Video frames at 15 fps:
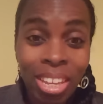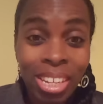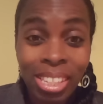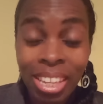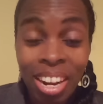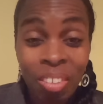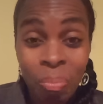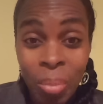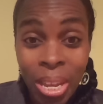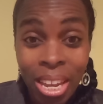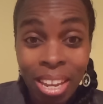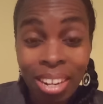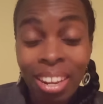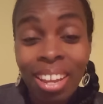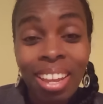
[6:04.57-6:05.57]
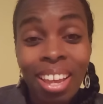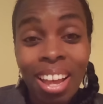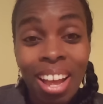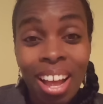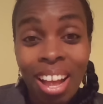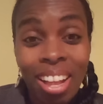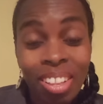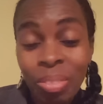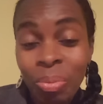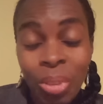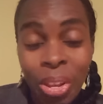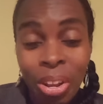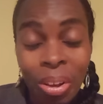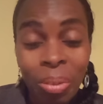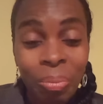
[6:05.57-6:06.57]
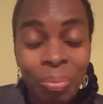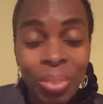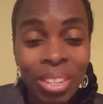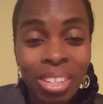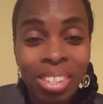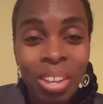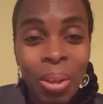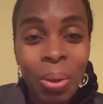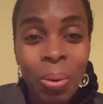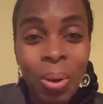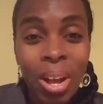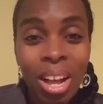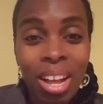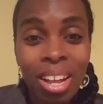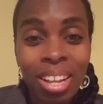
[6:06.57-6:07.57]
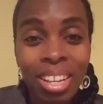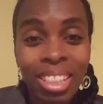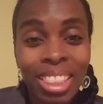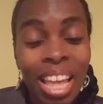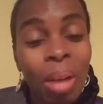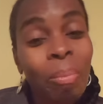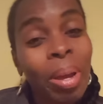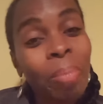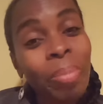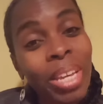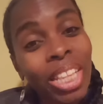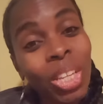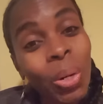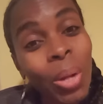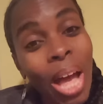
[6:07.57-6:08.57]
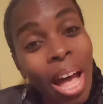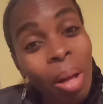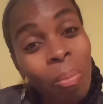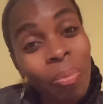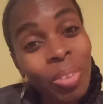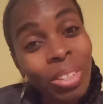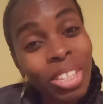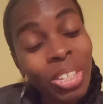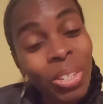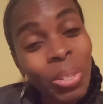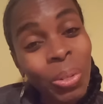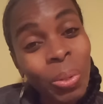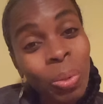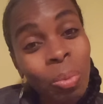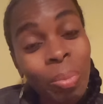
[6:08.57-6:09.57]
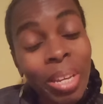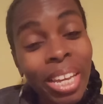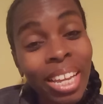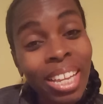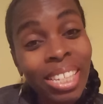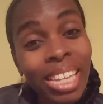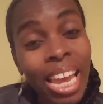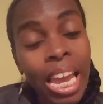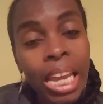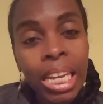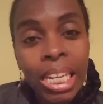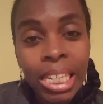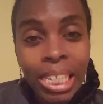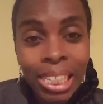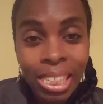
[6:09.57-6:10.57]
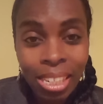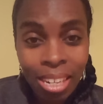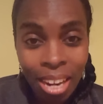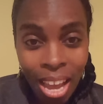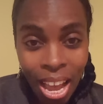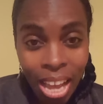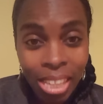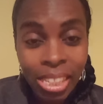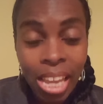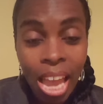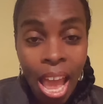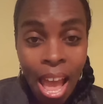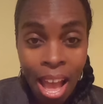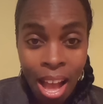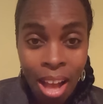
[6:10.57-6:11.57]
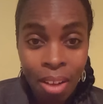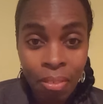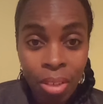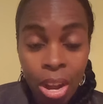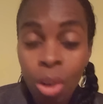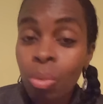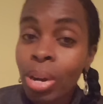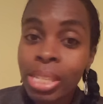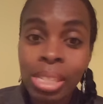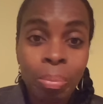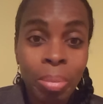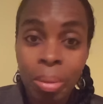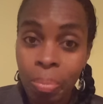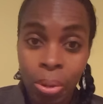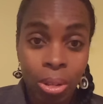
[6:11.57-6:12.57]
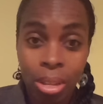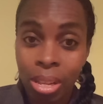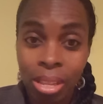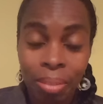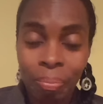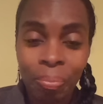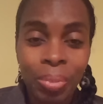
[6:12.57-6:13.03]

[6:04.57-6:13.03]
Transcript: things that I've made, you know. So that might be a little helpful to you because he does not have a recipe book.